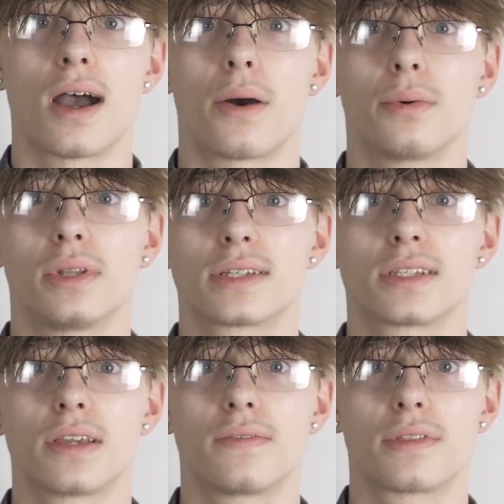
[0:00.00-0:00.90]
I would like
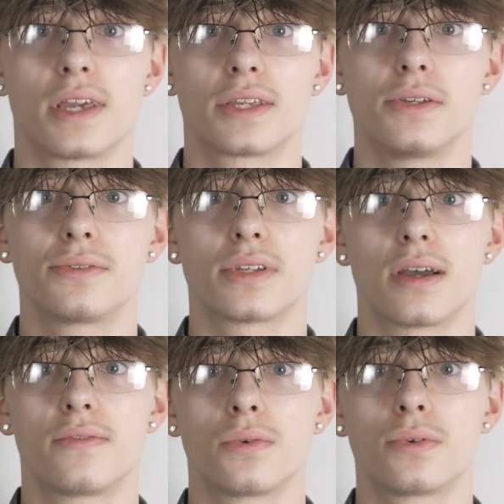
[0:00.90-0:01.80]
to give a thank you to
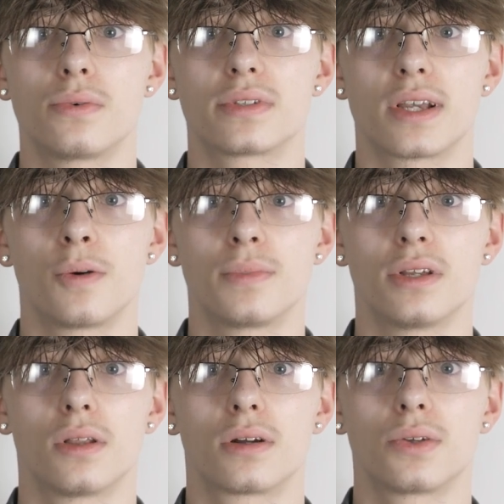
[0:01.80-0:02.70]
everyone who has helped me
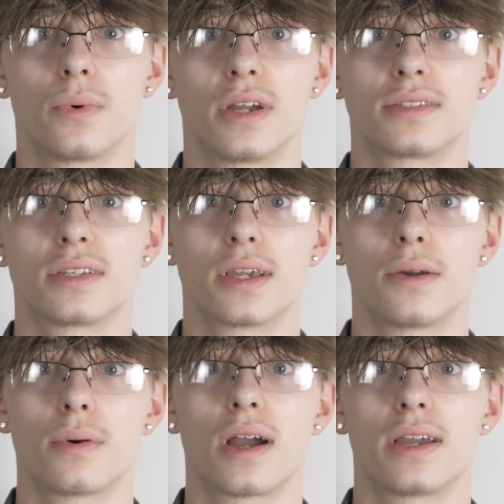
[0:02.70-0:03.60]
along the way to
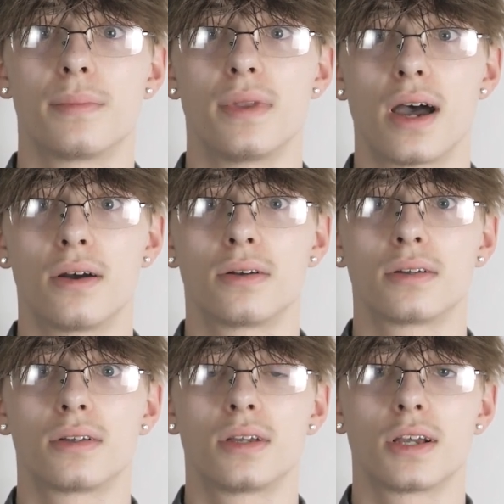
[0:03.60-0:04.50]
get where I am now.
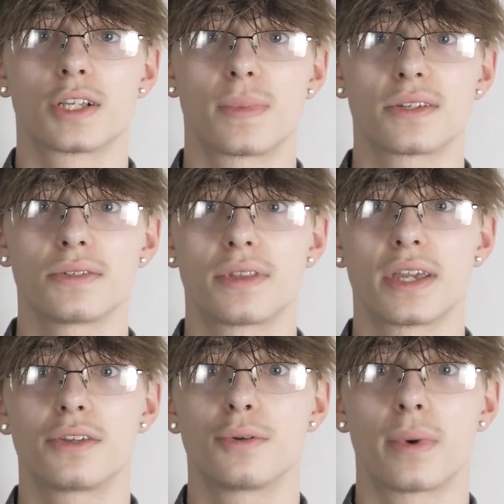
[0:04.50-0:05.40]
A special
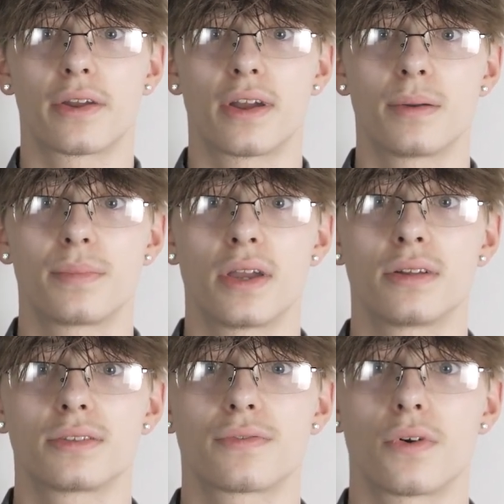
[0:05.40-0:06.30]
thank you to my
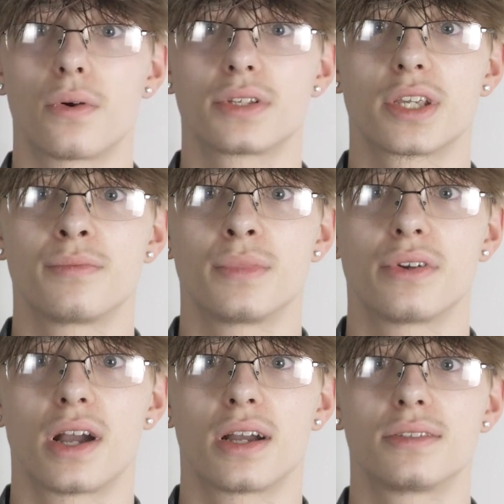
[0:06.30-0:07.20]
grandparents for always giving me
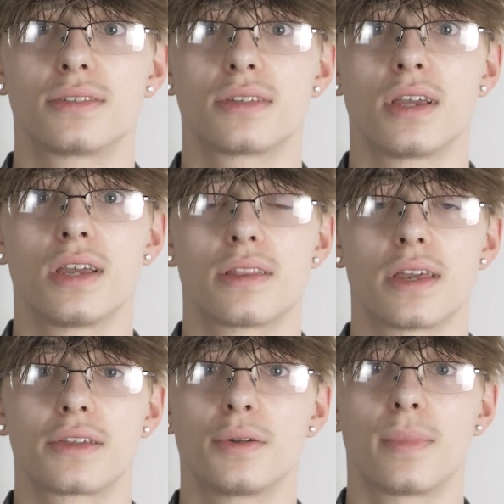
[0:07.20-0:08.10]
rides.
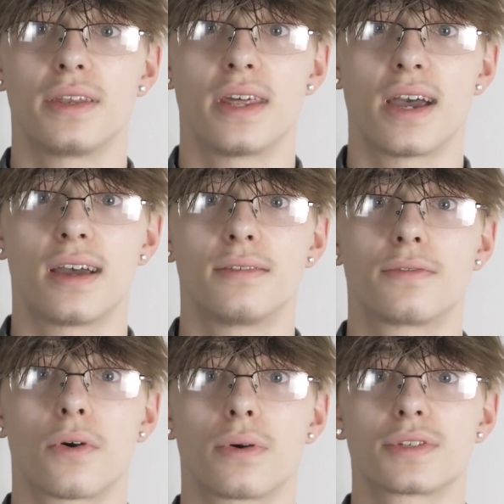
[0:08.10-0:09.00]
Thank you to my dad
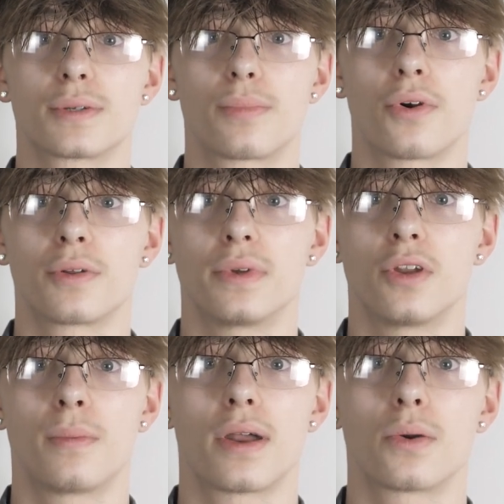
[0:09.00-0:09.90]
for always supporting me
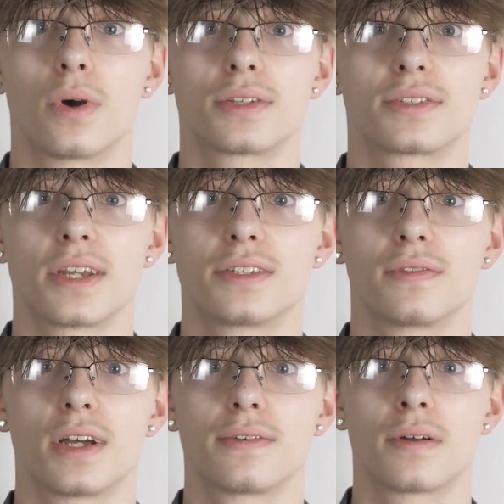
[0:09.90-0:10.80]
no matter what stage
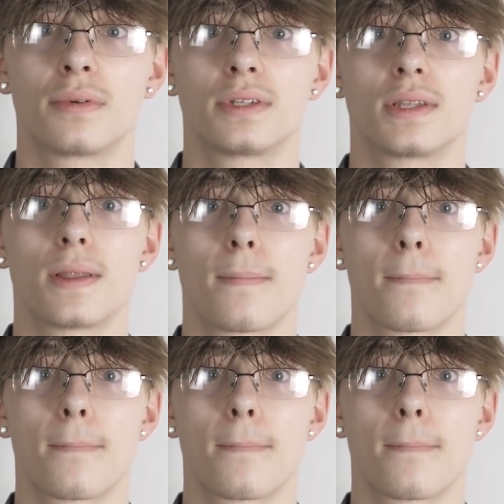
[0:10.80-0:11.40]
of life I'm in.